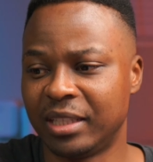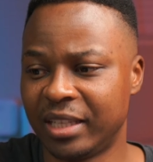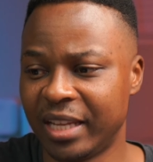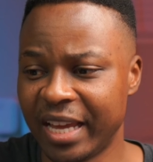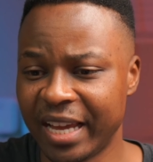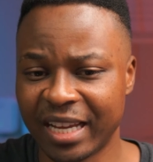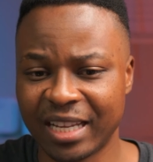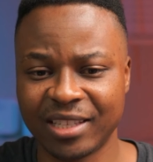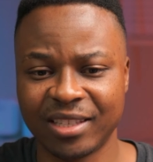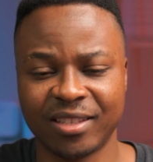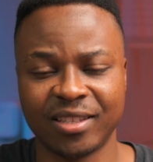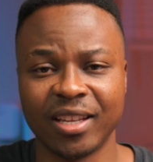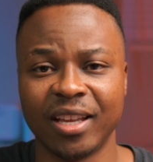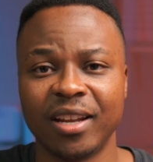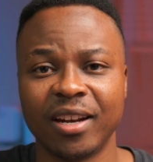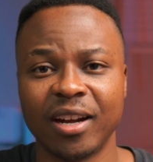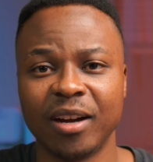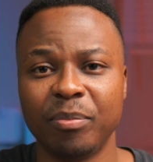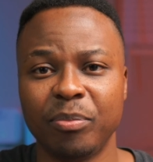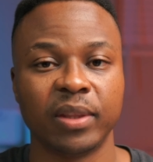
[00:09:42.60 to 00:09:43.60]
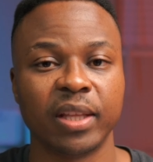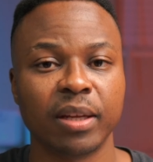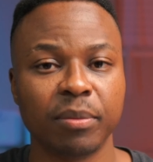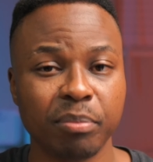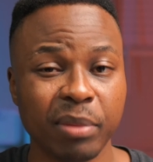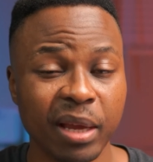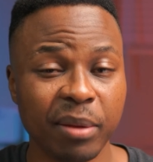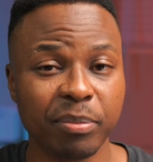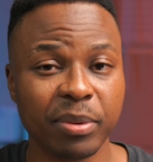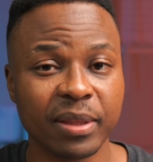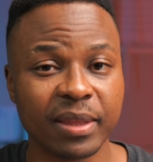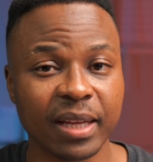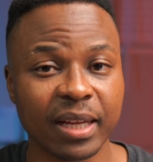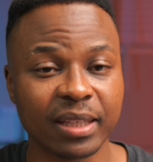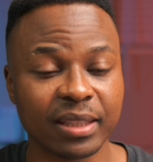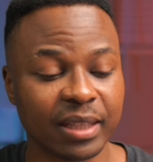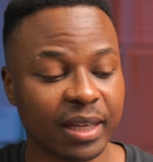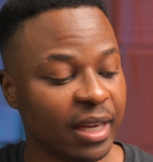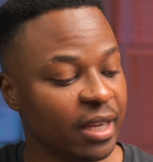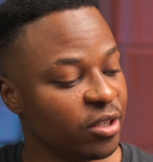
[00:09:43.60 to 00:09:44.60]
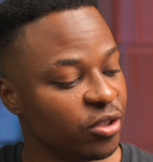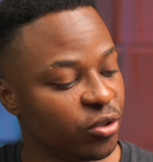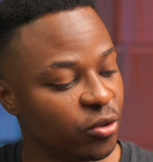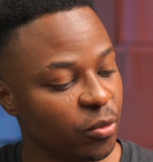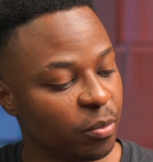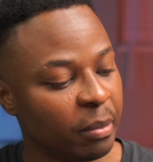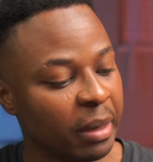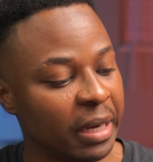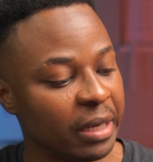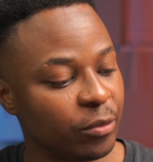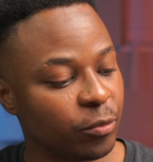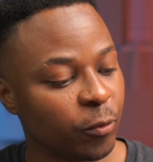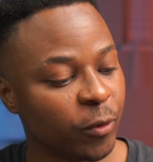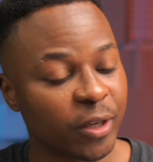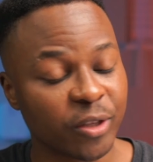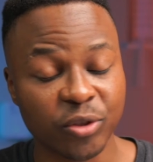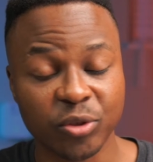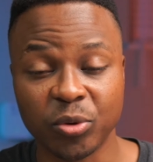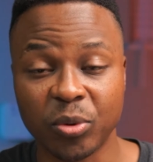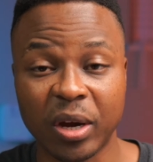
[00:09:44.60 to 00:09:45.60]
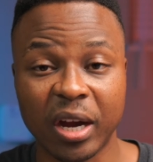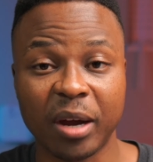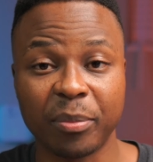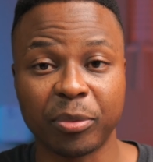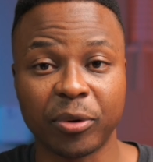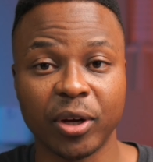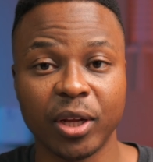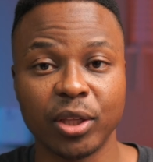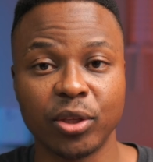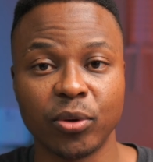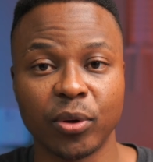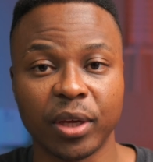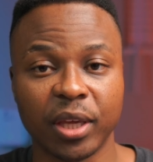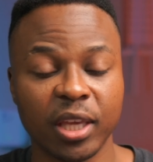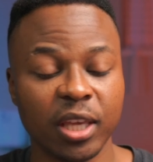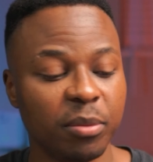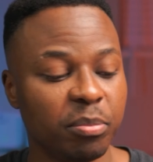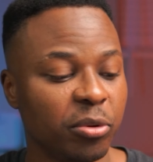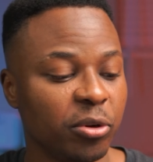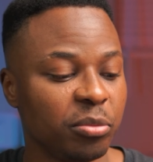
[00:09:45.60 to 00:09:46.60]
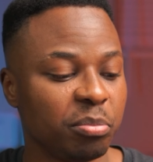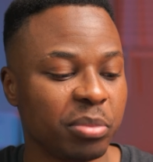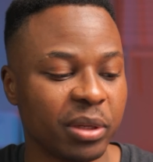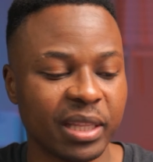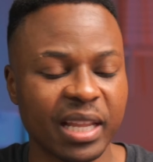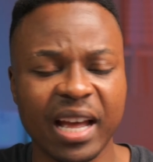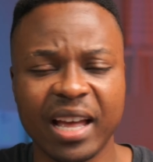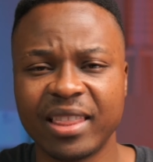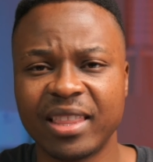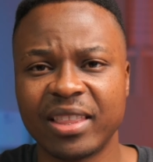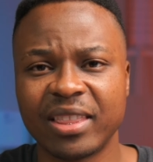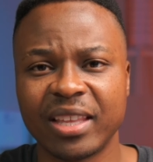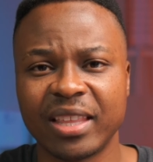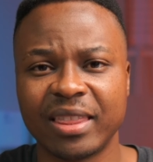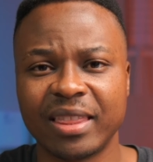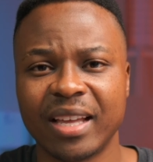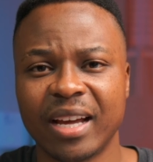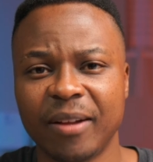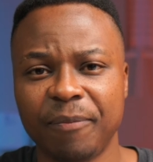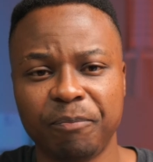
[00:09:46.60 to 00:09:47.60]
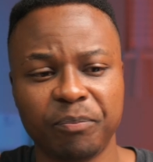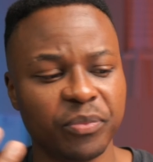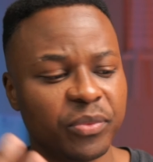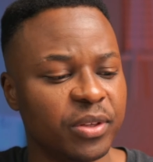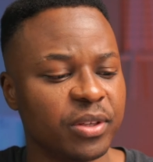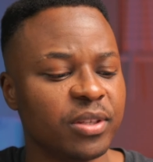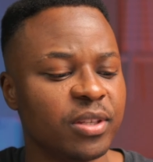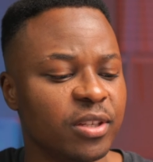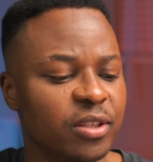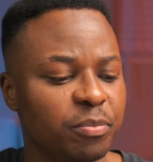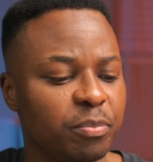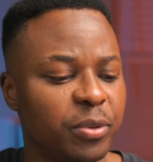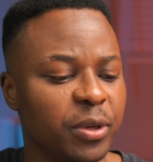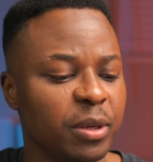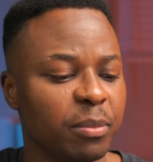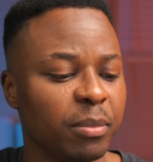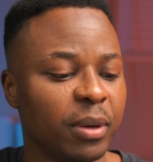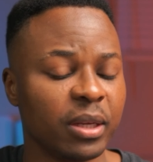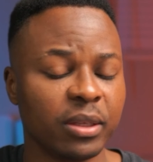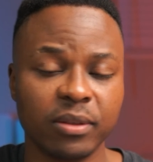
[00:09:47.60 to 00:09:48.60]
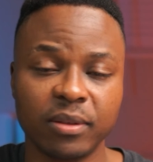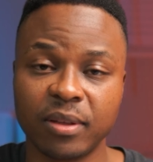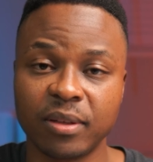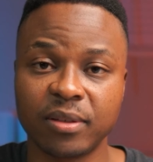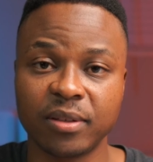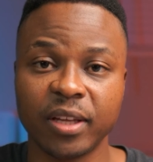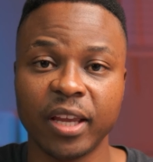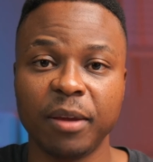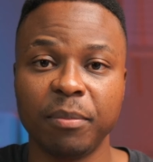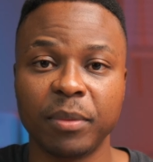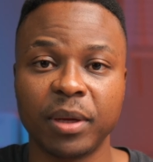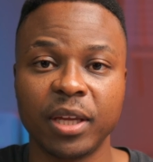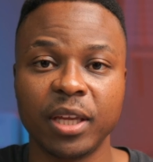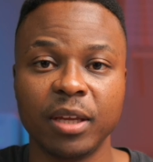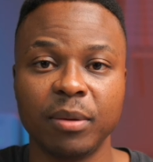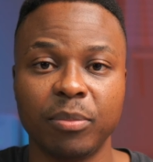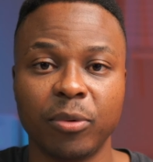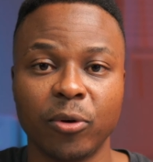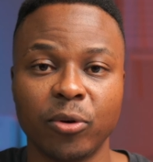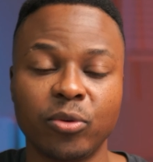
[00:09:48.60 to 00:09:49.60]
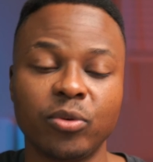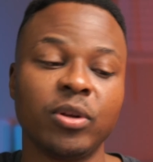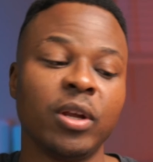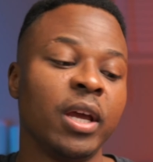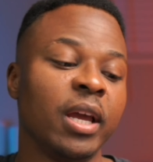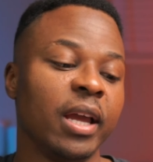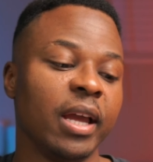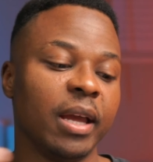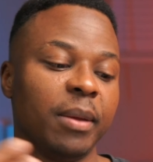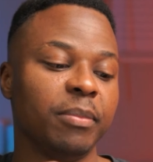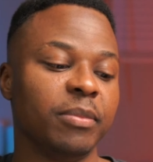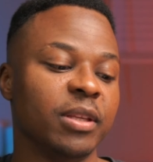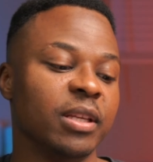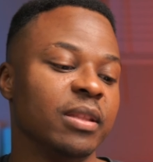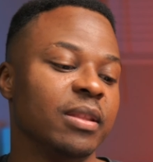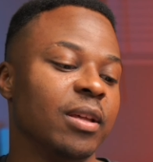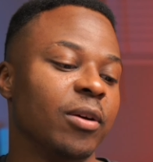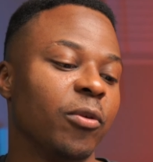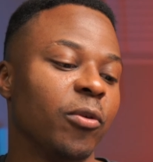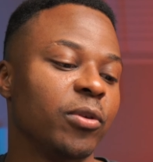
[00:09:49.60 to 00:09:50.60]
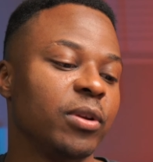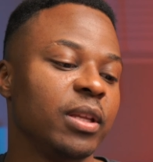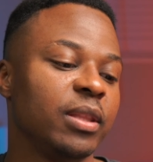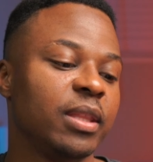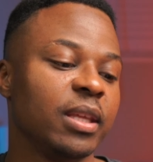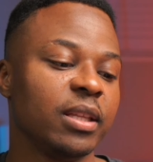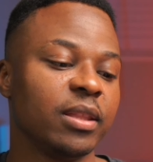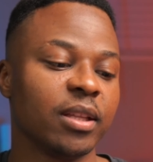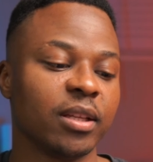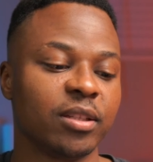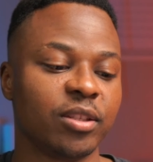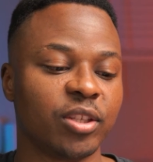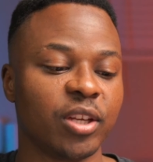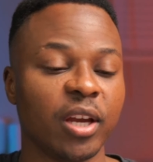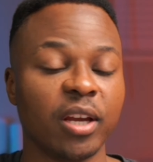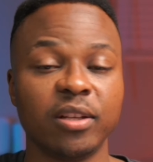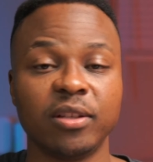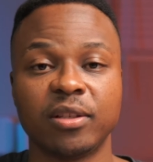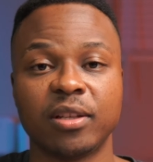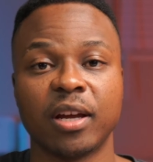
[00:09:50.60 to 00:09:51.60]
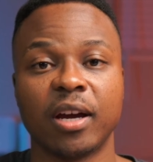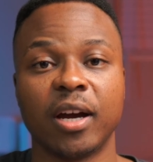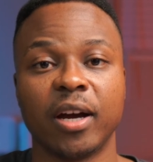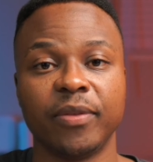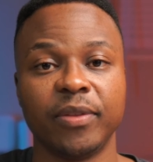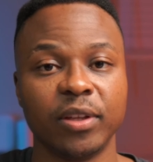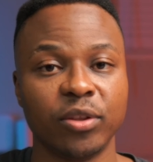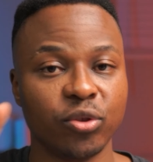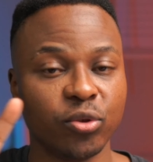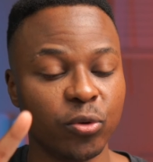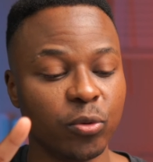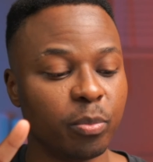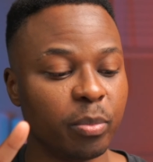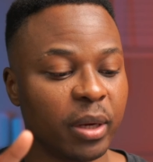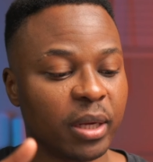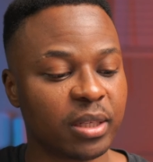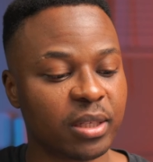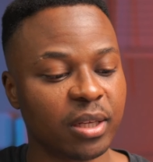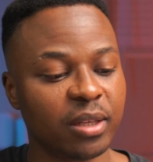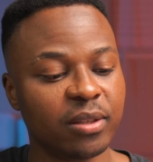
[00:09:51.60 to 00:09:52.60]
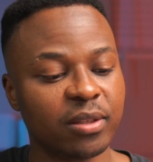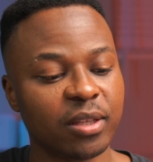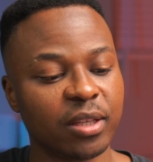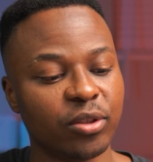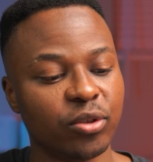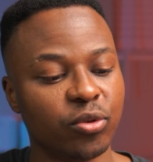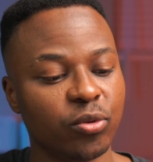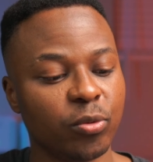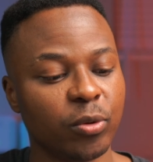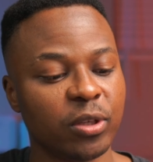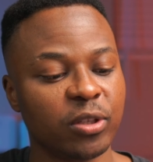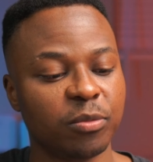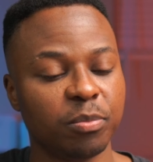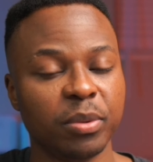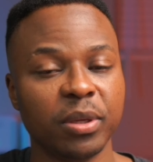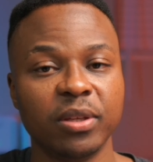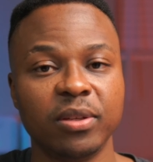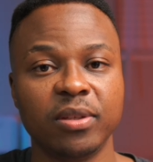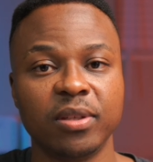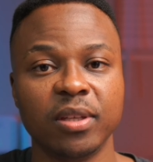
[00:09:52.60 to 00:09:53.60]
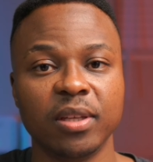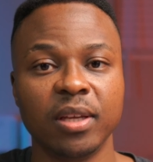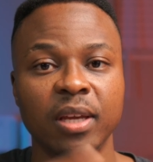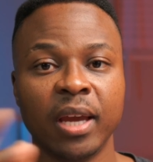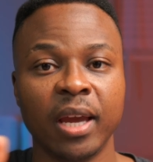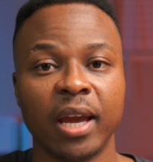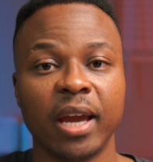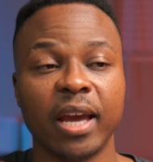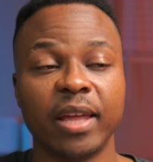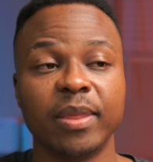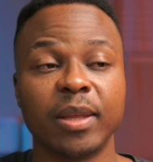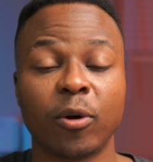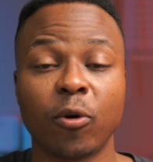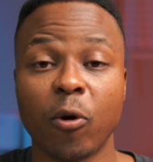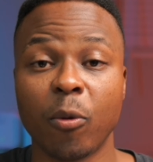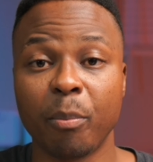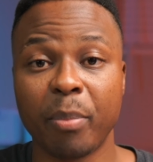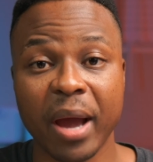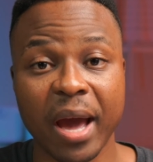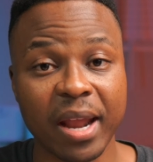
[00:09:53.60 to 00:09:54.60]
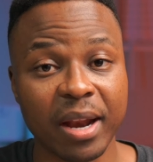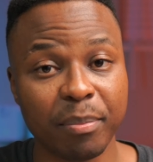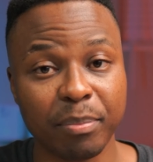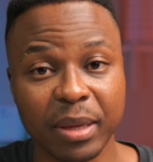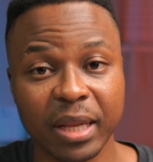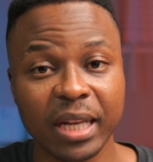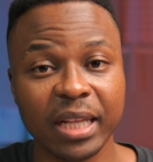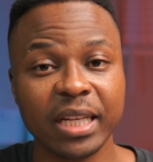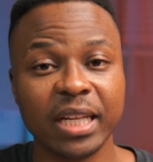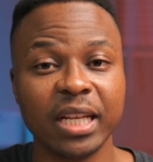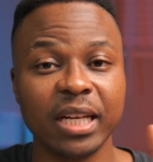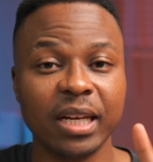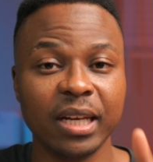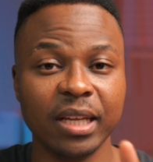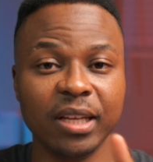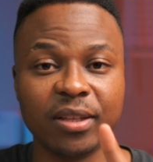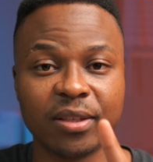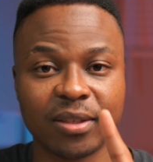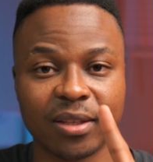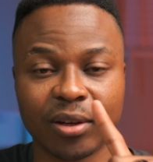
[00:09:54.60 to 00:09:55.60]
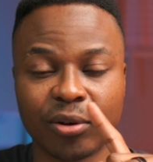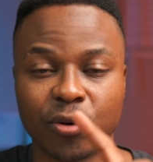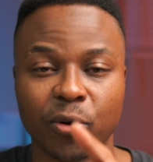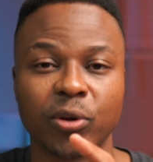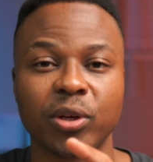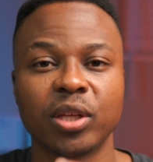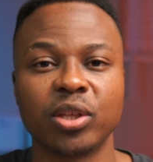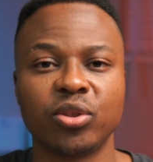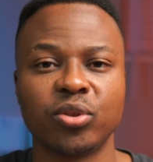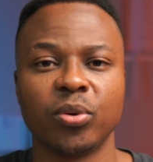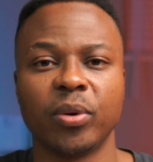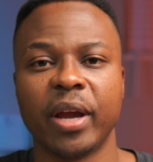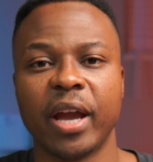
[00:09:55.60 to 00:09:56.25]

tech setup, then maybe in that case you might want to upgrade your keyboard. But other than that, this is pretty much the same keyboard the only thing that changed are the two buttons and USB-C and the compatibility list according to